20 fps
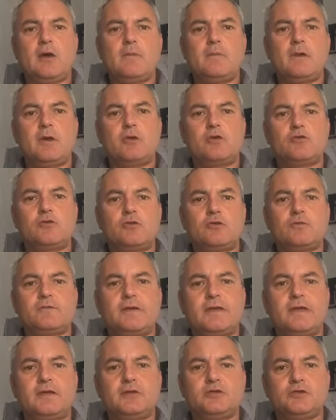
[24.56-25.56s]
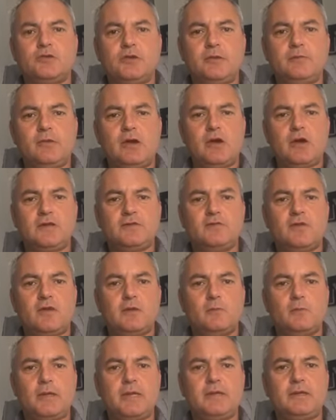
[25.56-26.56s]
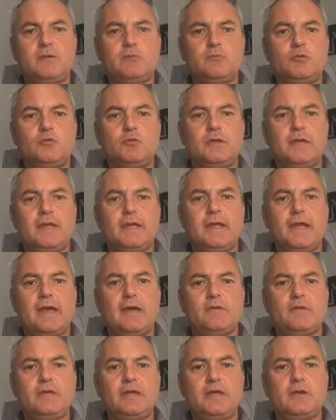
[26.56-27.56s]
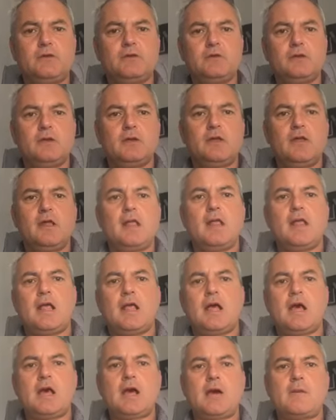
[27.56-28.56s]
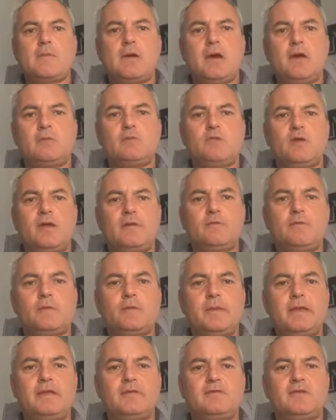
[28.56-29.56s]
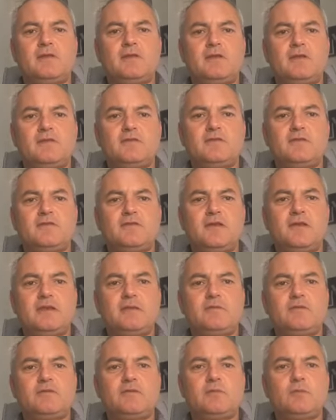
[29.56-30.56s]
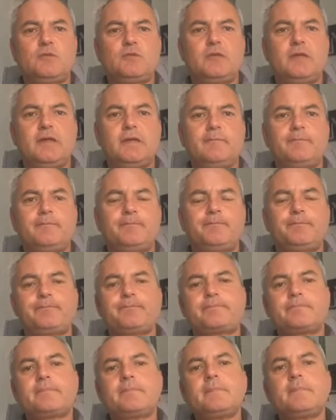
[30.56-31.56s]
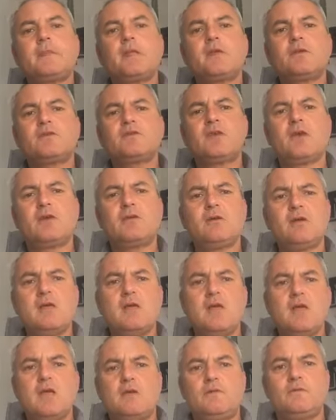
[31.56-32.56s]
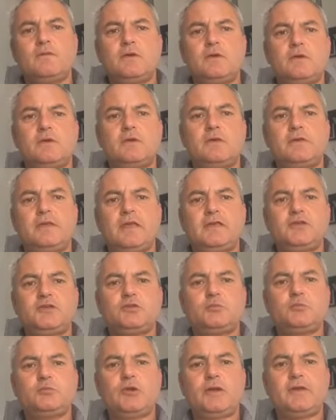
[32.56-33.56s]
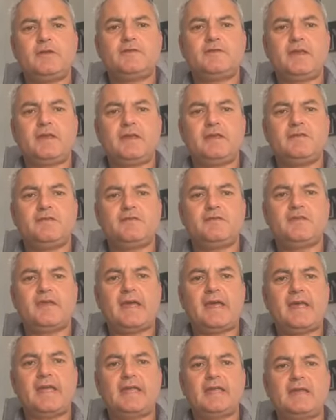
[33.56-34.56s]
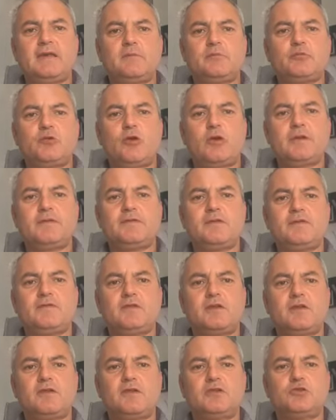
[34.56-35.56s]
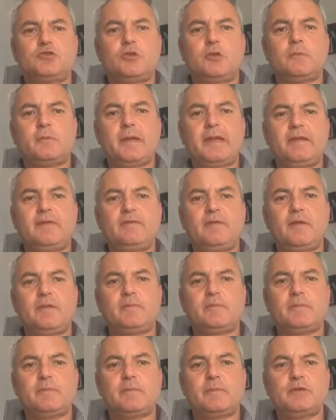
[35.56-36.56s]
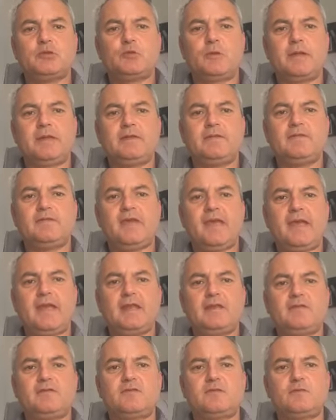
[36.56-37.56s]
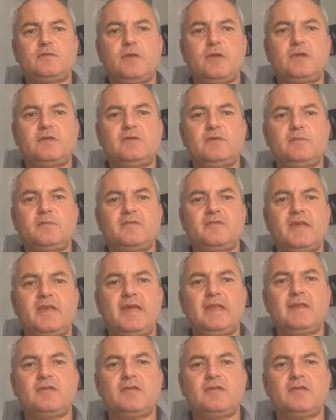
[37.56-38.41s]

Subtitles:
across the country. Hi Toby, good morning, how are you? Hope Grantham is nice and sunny this morning. So the national press is saying that prices are going to drop anything between 10 to 30%.